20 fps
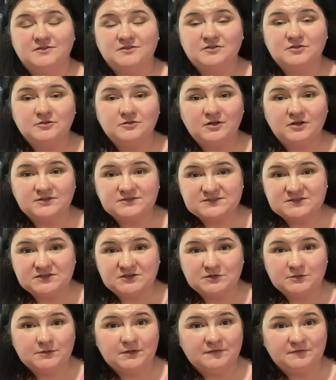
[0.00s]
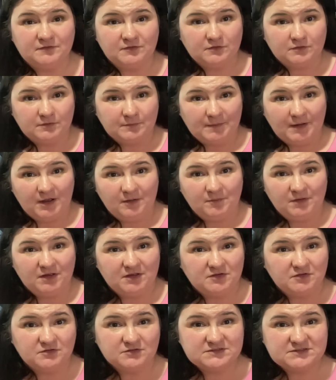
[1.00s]
Kudos to you if you're a mama
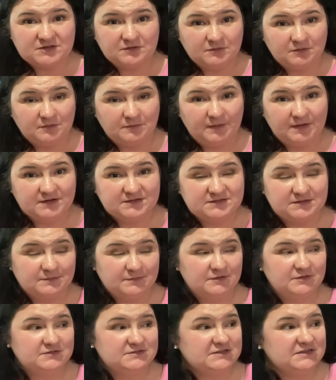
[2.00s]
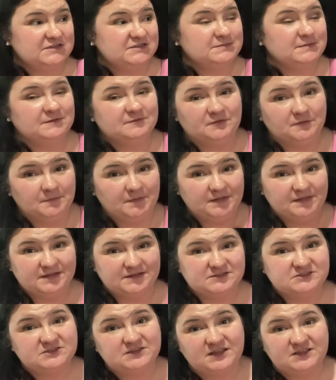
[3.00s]
and you still want to wear some of those things. But for me,
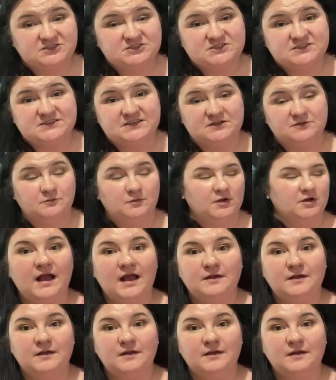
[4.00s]
that just didn't work.